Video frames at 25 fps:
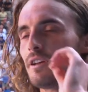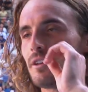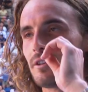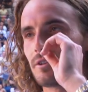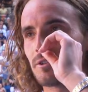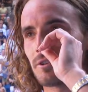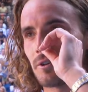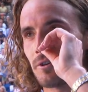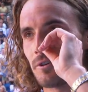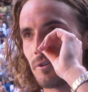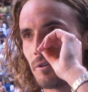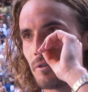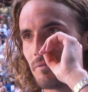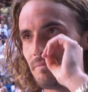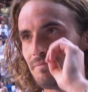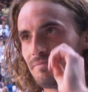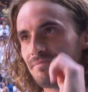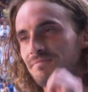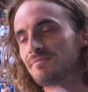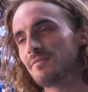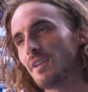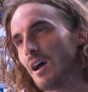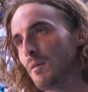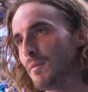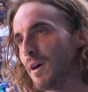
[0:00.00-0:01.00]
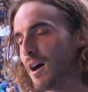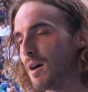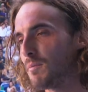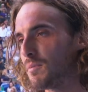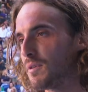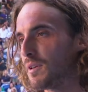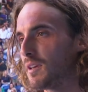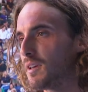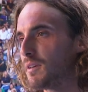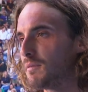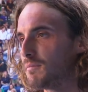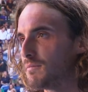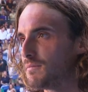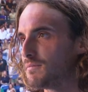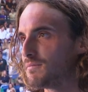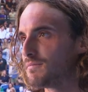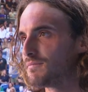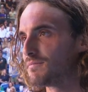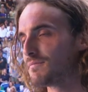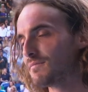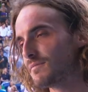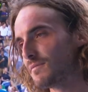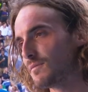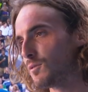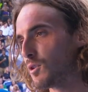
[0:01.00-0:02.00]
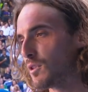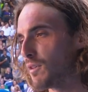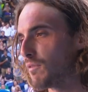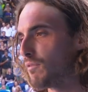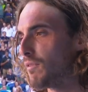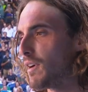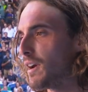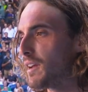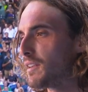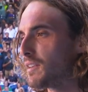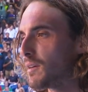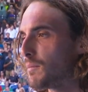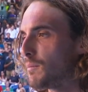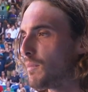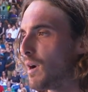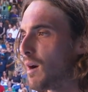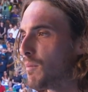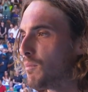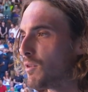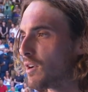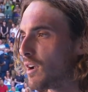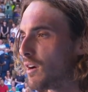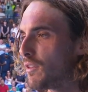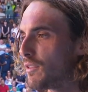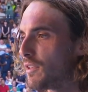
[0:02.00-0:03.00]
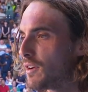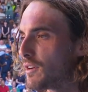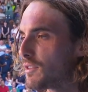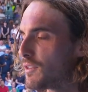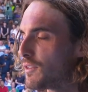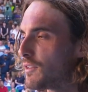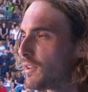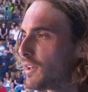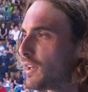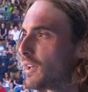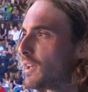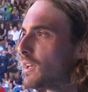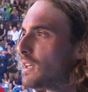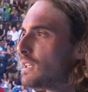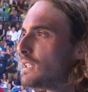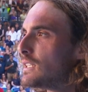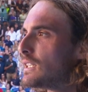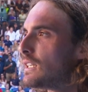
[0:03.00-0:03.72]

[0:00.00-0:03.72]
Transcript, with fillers: So I'm happy with the fight I put out there today.